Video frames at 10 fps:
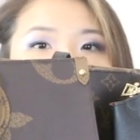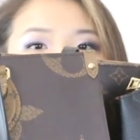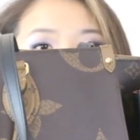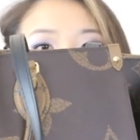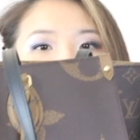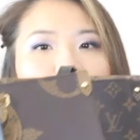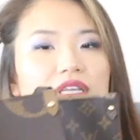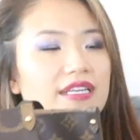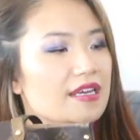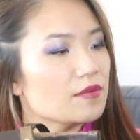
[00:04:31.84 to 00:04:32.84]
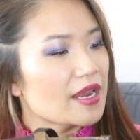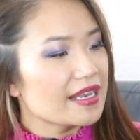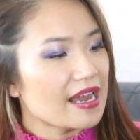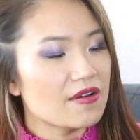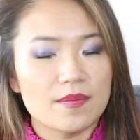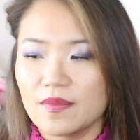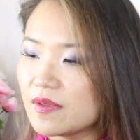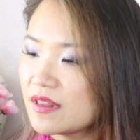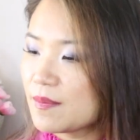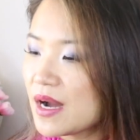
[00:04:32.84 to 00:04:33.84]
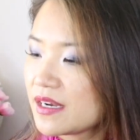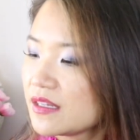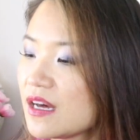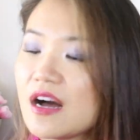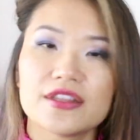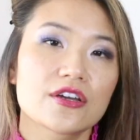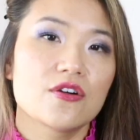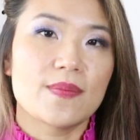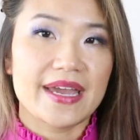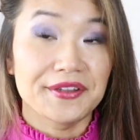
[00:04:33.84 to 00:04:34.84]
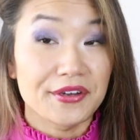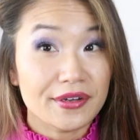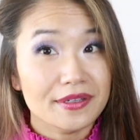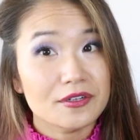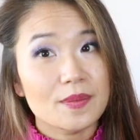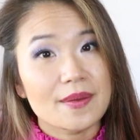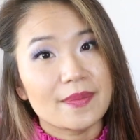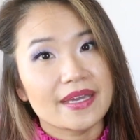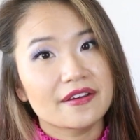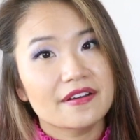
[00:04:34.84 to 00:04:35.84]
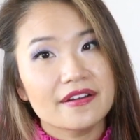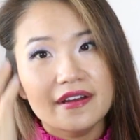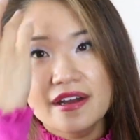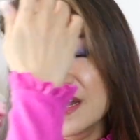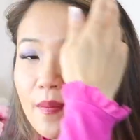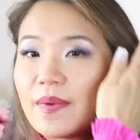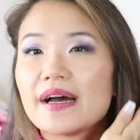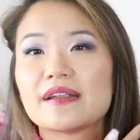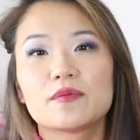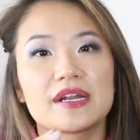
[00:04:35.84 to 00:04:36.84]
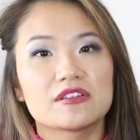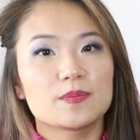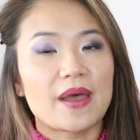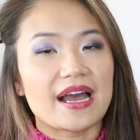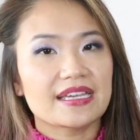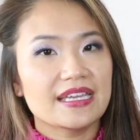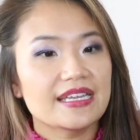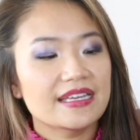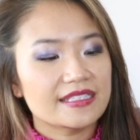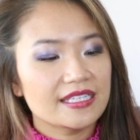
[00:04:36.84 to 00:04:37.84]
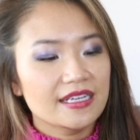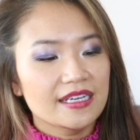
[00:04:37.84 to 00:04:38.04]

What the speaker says: way I'm holding it right now, the on-the-go might look a little bit bigger, but when I was packing it,